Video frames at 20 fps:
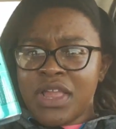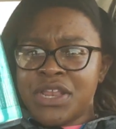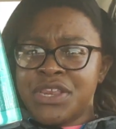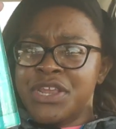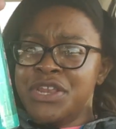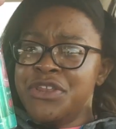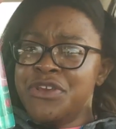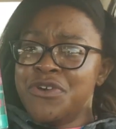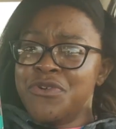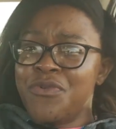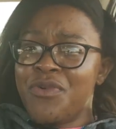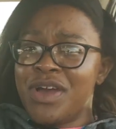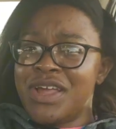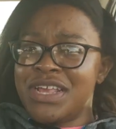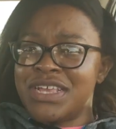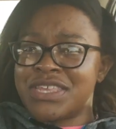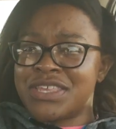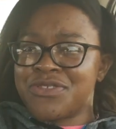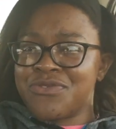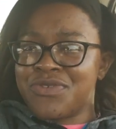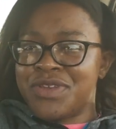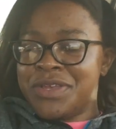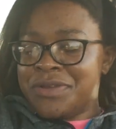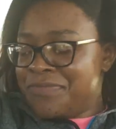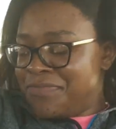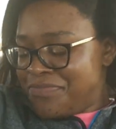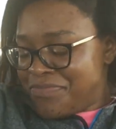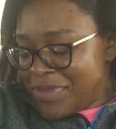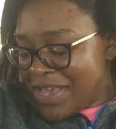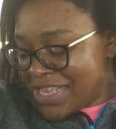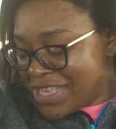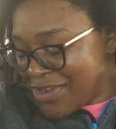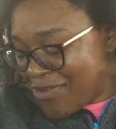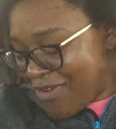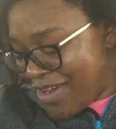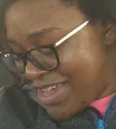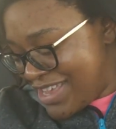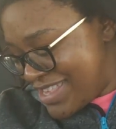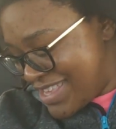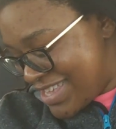The new one is three. That's
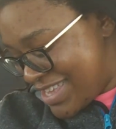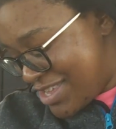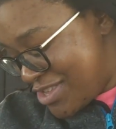crazy.